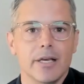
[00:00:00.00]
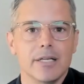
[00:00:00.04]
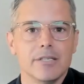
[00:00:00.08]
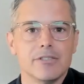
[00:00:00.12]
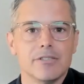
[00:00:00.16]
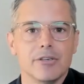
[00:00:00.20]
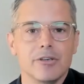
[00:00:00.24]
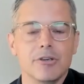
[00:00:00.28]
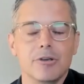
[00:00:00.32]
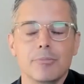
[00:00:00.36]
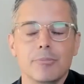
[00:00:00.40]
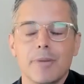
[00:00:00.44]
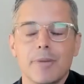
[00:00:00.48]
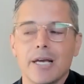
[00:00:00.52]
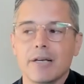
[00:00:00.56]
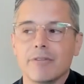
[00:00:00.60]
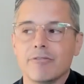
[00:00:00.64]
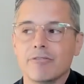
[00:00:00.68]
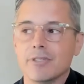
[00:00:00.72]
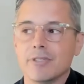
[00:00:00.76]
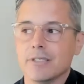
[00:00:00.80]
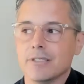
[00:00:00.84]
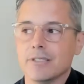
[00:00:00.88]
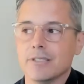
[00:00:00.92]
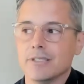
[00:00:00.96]
And so you
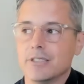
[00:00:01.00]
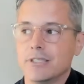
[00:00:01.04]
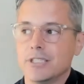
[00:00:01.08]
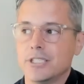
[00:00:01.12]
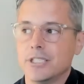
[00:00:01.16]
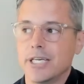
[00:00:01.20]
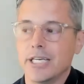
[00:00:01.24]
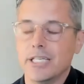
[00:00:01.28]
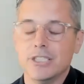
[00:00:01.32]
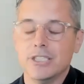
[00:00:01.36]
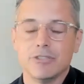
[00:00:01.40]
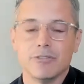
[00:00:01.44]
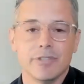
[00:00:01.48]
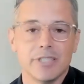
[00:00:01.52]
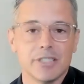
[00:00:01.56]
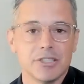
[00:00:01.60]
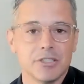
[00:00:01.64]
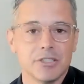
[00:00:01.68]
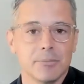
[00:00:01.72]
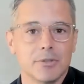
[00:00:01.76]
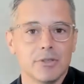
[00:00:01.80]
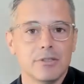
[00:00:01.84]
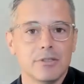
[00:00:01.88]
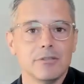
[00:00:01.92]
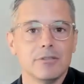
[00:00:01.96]
make change
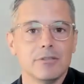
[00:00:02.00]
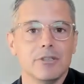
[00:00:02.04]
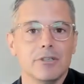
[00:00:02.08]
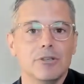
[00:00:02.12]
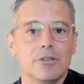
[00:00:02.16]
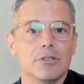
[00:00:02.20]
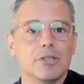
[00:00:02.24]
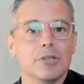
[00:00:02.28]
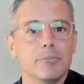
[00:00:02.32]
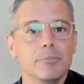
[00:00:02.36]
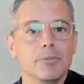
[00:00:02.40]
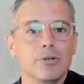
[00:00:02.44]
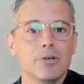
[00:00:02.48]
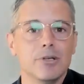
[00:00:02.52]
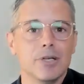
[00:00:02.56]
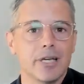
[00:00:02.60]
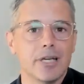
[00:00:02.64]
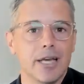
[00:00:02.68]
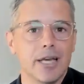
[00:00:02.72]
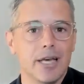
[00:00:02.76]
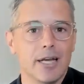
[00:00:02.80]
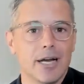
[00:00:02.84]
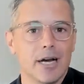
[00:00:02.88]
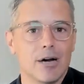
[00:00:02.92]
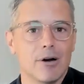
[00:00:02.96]
visible, you
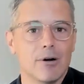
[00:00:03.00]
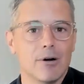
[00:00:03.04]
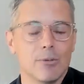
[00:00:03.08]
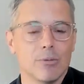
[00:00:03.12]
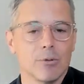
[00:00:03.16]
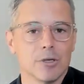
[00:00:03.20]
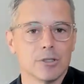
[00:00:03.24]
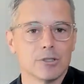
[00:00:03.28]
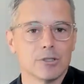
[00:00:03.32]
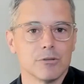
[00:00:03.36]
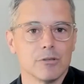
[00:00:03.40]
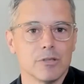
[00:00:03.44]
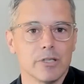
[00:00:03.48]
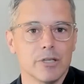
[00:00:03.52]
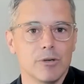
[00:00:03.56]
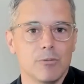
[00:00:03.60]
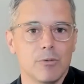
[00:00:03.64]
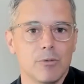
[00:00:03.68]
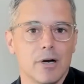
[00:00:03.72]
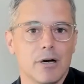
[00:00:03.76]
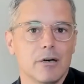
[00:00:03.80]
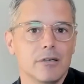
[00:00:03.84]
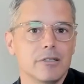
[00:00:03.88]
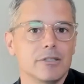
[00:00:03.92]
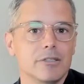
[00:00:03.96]
communicate how it works really
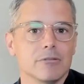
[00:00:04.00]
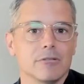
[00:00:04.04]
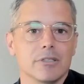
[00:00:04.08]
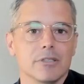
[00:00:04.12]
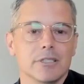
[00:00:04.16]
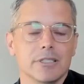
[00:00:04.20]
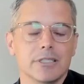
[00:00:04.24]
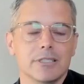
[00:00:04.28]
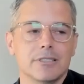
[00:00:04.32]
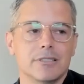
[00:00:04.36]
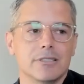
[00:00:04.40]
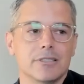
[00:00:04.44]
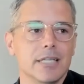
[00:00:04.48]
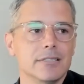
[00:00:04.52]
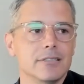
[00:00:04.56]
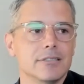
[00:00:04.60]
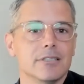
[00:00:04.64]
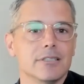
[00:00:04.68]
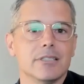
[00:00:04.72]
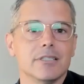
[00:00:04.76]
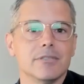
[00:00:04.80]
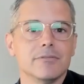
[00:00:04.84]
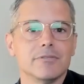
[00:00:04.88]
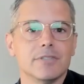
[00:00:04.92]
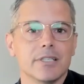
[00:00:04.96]
well, you're really
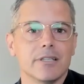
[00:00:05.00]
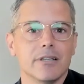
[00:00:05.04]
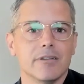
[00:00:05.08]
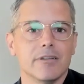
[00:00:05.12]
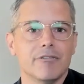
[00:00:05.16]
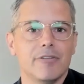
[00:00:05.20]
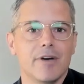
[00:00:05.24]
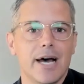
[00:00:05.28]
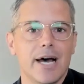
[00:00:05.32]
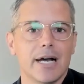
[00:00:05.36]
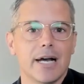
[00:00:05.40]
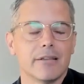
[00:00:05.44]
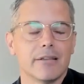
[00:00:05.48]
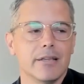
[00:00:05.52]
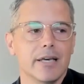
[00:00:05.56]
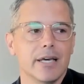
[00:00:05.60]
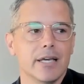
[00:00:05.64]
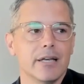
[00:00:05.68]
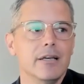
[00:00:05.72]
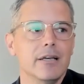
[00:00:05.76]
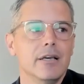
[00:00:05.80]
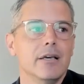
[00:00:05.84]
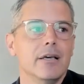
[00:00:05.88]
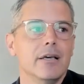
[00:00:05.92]
sensitive to the fact that